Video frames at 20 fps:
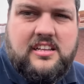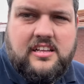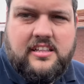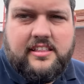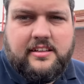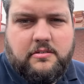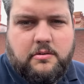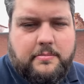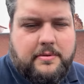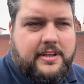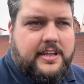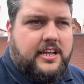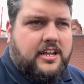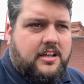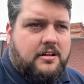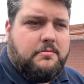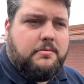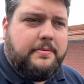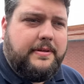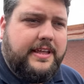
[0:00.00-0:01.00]
think we'll be
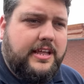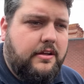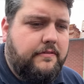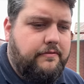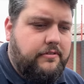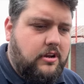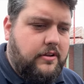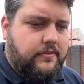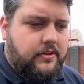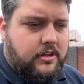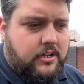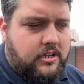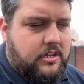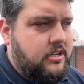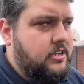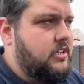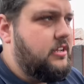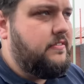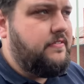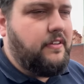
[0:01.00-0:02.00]
here for another
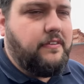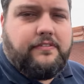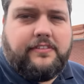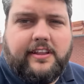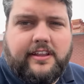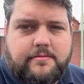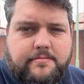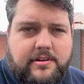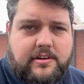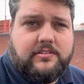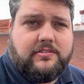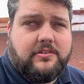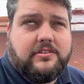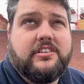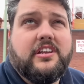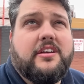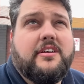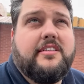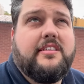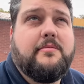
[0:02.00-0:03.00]
15 minutes or
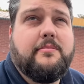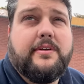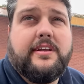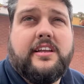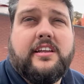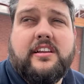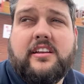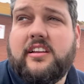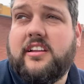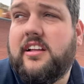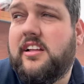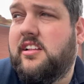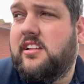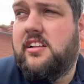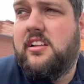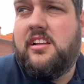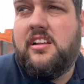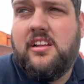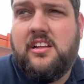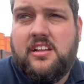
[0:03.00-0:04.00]
so, and then we can
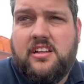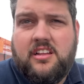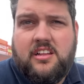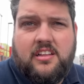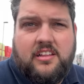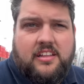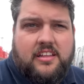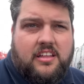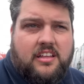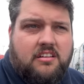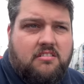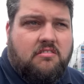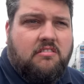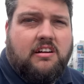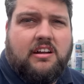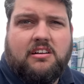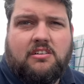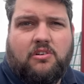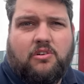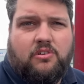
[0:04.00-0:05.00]

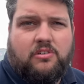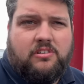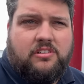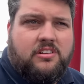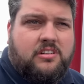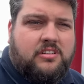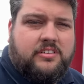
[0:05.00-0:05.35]
crack on.